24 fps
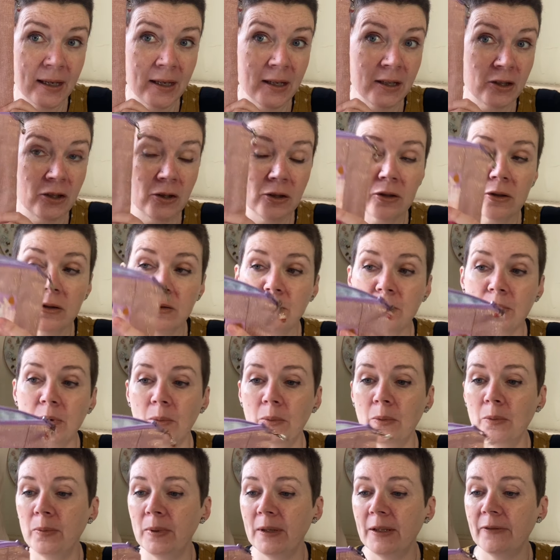You could
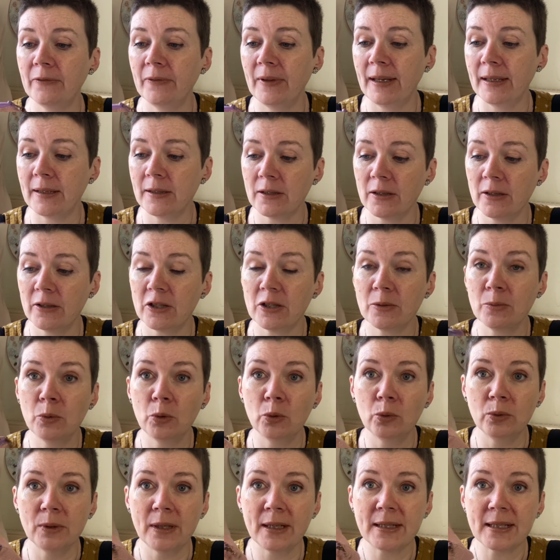probably fit a small
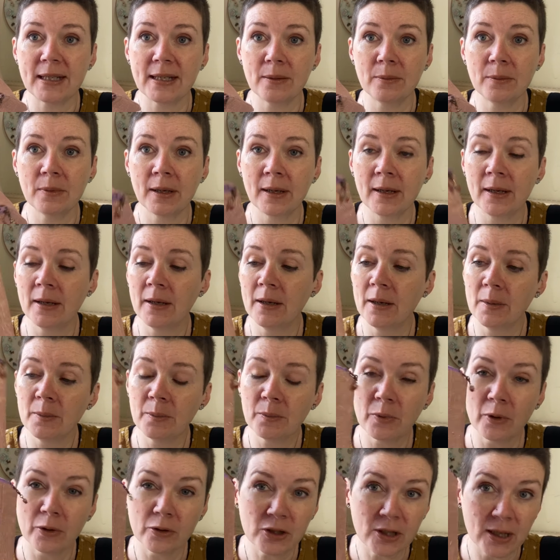knitting
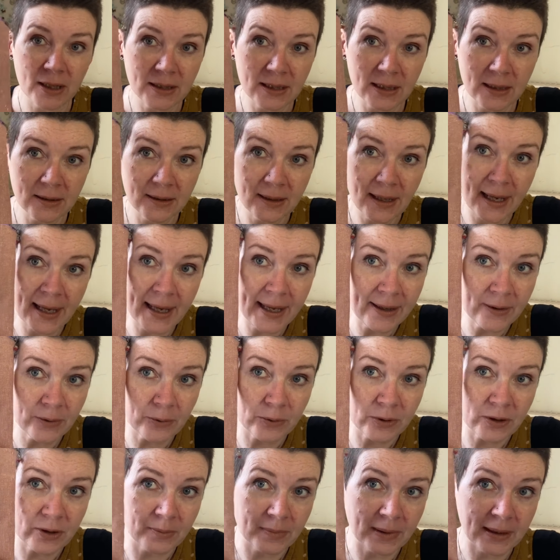project in there, or
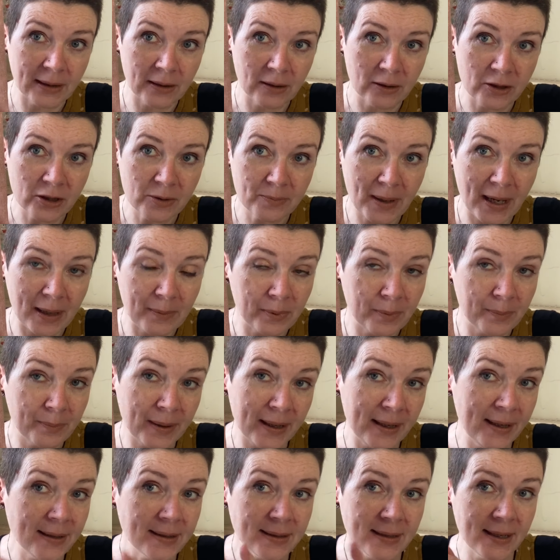some English paper
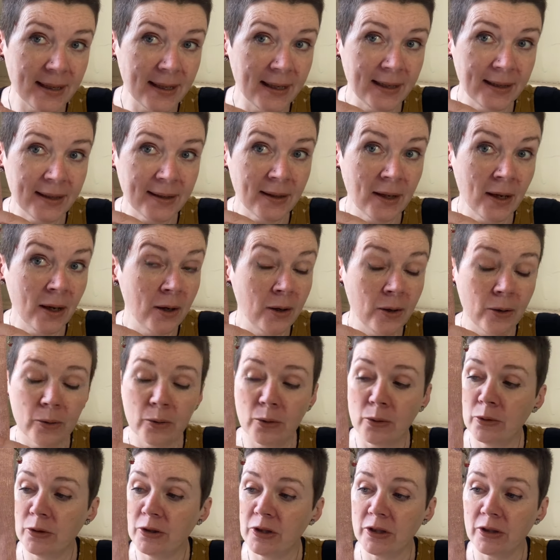piecing, or
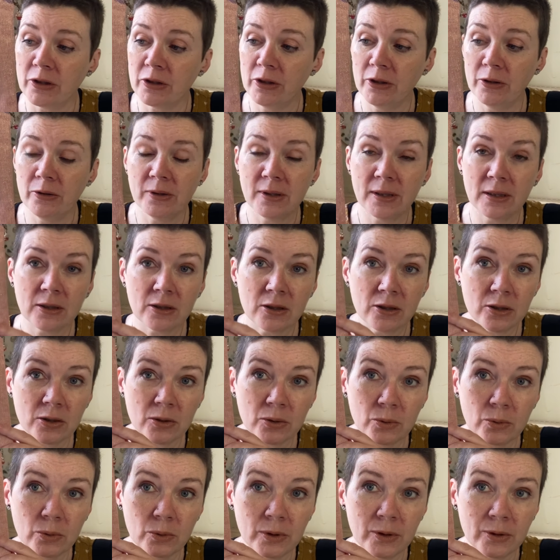just use it to
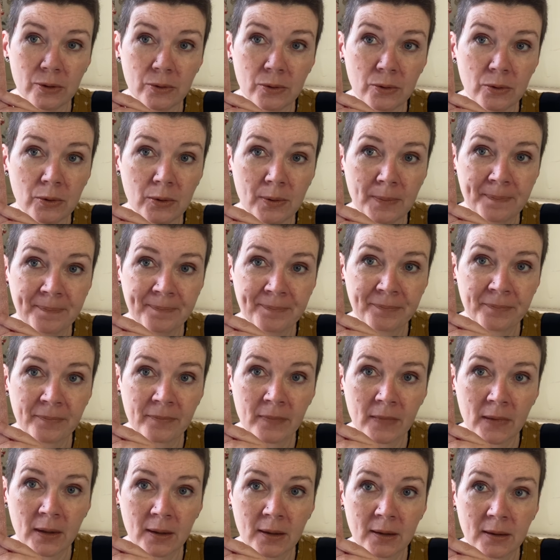store your
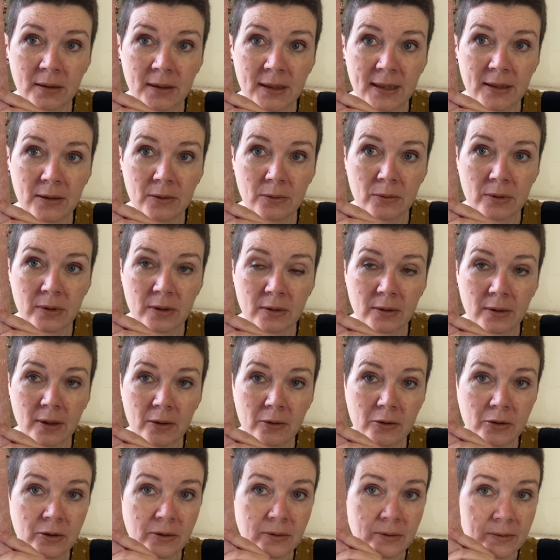needles and
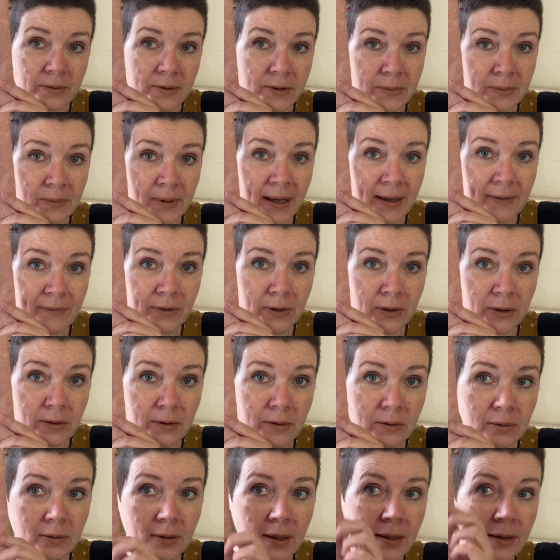notions, whatever
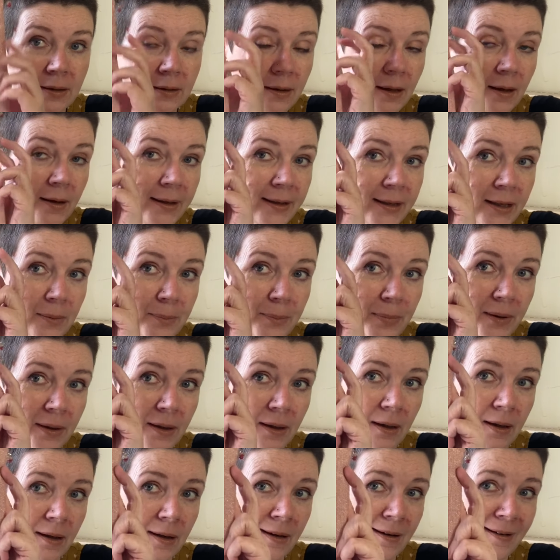you like. But
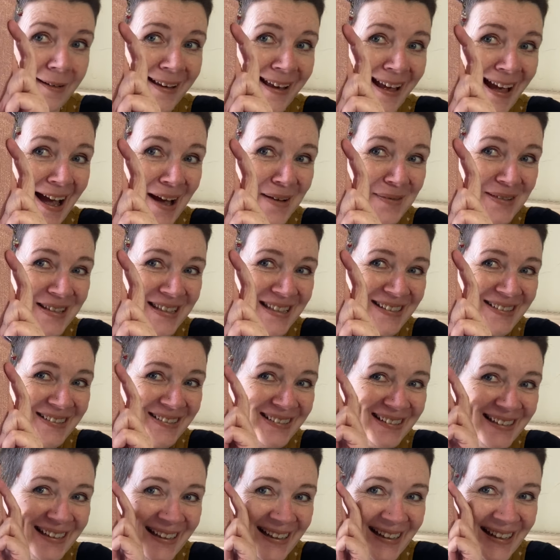I
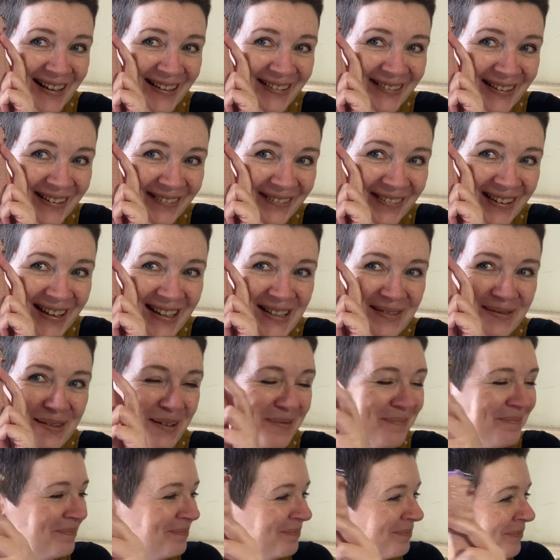absolutely love this one.
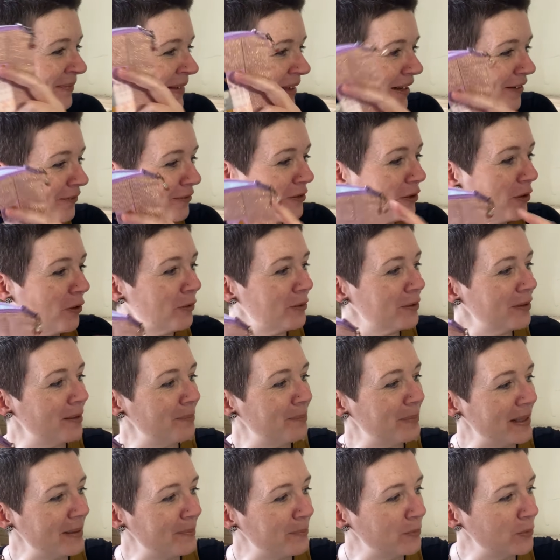I've gone a
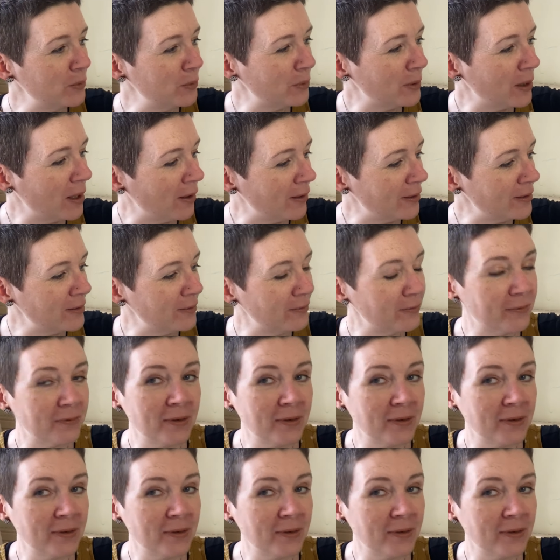bit more kind of